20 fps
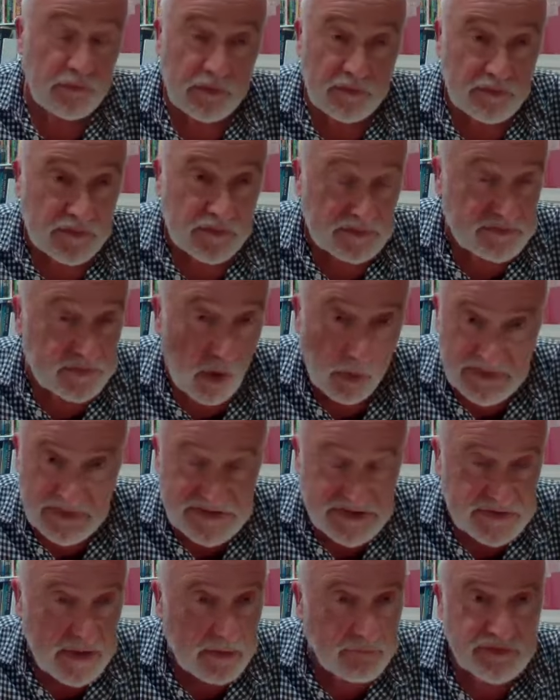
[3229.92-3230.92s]
the, the
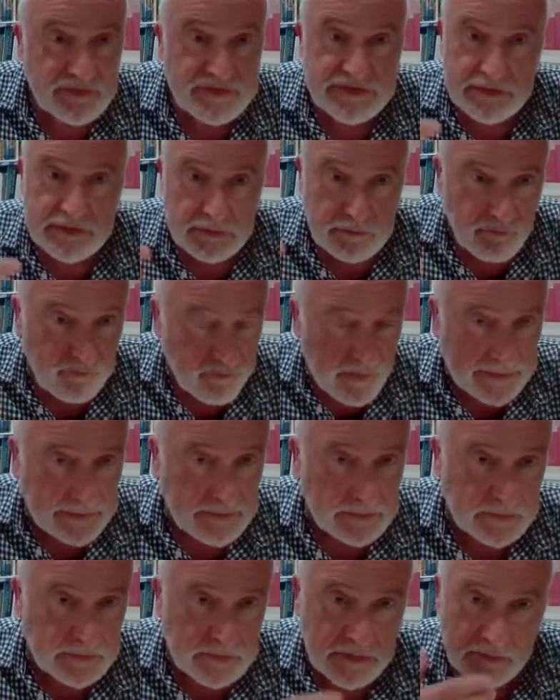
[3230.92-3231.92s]
Thomas Jefferson,
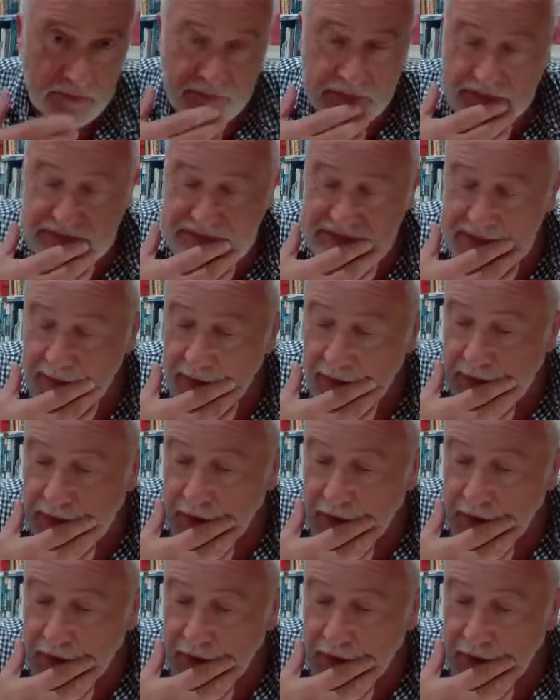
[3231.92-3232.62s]
Franklin, and others